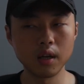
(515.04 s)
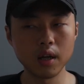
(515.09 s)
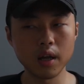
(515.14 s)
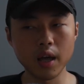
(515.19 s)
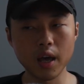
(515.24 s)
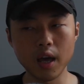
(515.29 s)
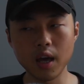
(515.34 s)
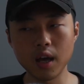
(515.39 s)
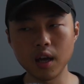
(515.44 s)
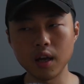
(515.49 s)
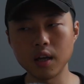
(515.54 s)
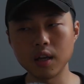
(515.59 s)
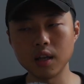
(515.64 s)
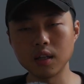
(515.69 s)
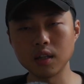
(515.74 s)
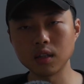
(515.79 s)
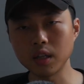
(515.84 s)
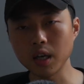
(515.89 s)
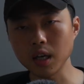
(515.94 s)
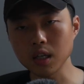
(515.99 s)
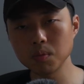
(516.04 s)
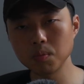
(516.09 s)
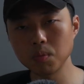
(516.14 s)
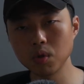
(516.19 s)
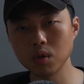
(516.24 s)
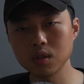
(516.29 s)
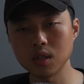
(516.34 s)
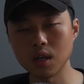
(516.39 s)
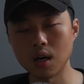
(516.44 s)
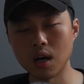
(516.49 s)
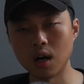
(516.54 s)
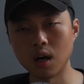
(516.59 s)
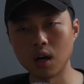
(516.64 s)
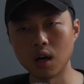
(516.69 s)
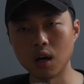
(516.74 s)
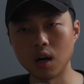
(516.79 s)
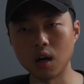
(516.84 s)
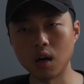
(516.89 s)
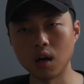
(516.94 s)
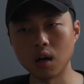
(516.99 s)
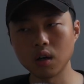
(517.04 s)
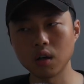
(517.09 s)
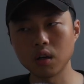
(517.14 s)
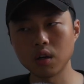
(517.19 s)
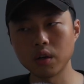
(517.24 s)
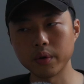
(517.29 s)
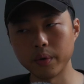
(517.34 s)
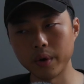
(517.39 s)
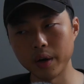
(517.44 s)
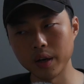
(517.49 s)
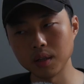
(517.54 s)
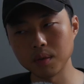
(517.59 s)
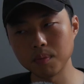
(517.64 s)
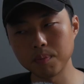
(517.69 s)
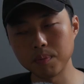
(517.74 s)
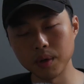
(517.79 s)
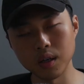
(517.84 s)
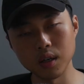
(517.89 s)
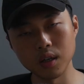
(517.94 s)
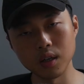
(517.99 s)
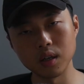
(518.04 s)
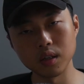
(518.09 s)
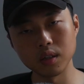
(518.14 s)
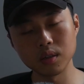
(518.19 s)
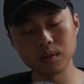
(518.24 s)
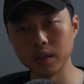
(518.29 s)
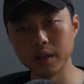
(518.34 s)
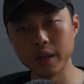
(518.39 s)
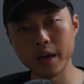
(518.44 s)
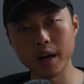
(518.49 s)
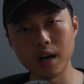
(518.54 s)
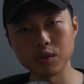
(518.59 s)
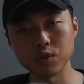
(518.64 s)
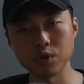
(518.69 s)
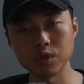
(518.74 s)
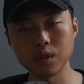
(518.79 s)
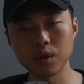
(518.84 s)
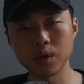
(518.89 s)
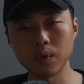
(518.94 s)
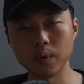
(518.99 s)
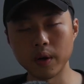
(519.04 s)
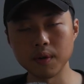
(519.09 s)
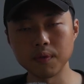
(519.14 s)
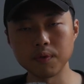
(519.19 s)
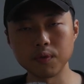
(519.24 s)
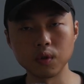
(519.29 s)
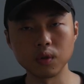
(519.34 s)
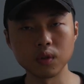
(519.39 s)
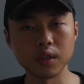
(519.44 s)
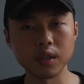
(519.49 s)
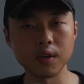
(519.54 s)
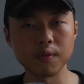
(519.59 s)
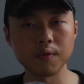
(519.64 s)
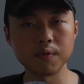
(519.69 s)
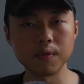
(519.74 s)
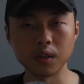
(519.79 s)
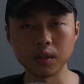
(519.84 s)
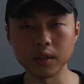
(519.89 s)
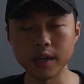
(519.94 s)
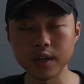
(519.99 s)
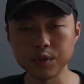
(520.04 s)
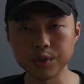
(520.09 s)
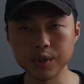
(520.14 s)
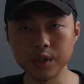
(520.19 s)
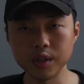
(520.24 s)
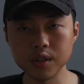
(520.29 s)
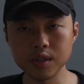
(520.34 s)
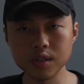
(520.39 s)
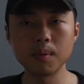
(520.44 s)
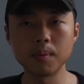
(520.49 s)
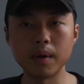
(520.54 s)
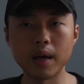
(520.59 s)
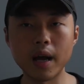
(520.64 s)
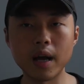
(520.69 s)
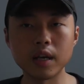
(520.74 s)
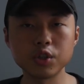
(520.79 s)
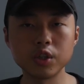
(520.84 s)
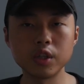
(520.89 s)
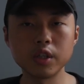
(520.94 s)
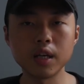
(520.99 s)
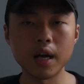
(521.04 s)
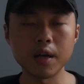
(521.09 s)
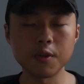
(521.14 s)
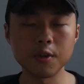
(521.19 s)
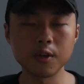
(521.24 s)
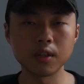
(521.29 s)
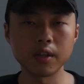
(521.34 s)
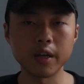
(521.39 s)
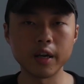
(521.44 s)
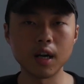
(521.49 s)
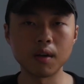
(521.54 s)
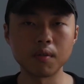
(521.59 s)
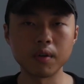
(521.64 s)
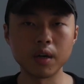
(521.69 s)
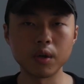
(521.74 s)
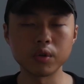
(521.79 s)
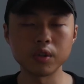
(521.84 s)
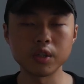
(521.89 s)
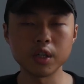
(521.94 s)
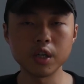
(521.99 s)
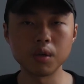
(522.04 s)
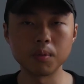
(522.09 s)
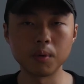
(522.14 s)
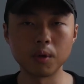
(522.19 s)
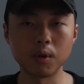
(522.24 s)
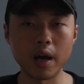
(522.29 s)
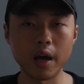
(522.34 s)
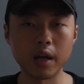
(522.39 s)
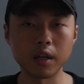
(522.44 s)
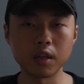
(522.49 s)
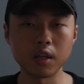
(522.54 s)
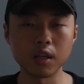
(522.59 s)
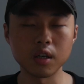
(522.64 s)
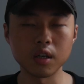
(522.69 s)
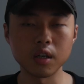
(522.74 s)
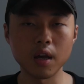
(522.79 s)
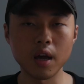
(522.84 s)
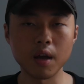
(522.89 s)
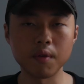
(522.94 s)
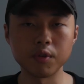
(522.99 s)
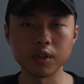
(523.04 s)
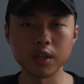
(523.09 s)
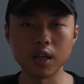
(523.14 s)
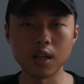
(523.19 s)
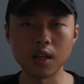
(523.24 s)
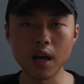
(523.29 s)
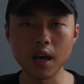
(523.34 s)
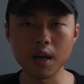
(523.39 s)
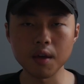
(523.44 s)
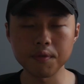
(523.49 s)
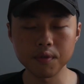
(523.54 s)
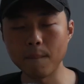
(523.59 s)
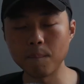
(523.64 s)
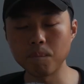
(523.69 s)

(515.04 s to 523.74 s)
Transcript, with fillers: and textbooks are great, but they are just great for the foundations. But actually, I think they are very terrible at the everyday life.